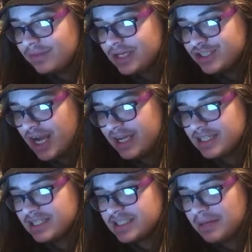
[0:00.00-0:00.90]
Jack gets
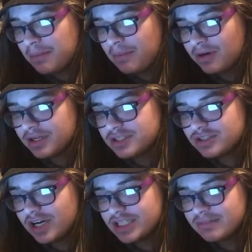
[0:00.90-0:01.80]
on top of Mark's
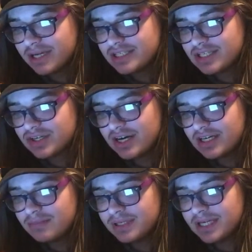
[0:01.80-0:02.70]
crotch and begins to grind
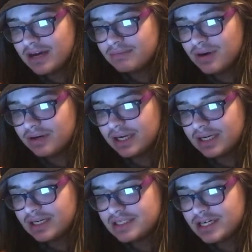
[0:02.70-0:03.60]
up and down, moaning in
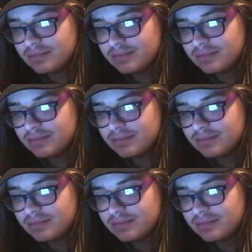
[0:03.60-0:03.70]
his ear.